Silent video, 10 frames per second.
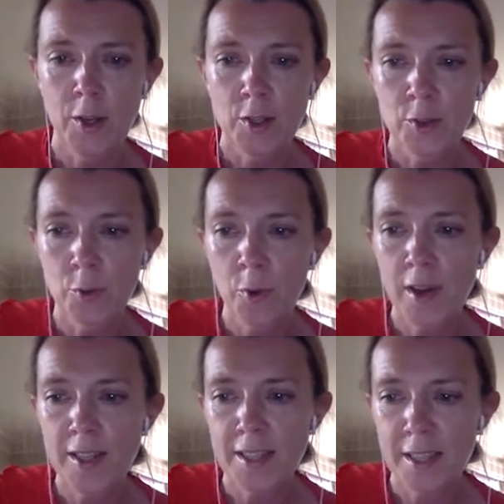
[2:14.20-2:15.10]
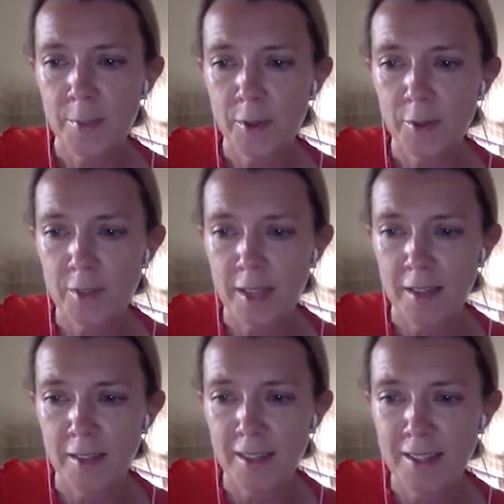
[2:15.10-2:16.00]
So, what is a typical day? I
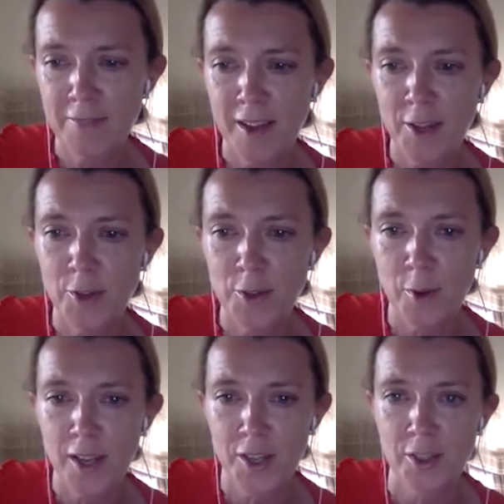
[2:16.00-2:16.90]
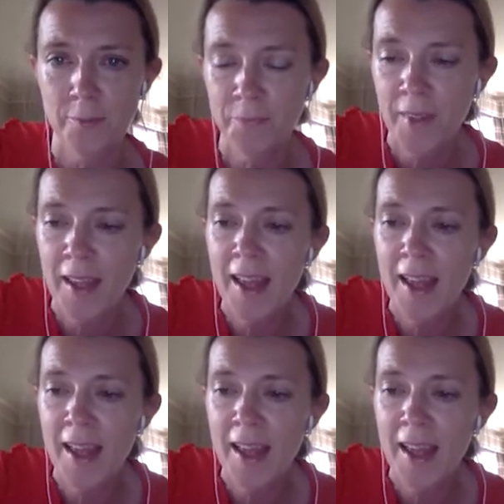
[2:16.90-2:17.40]
think that's a very good question.